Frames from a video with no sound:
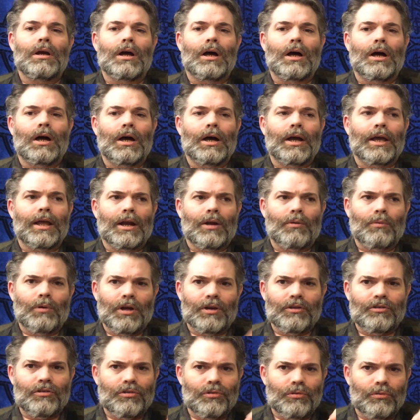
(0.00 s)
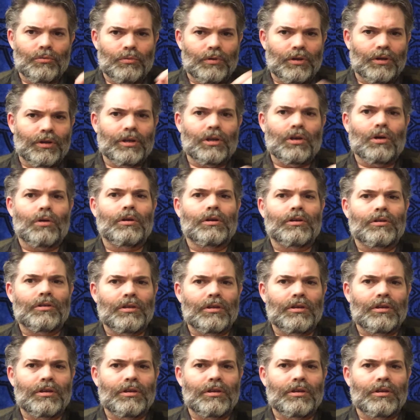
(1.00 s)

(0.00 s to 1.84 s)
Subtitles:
And I want to really go into the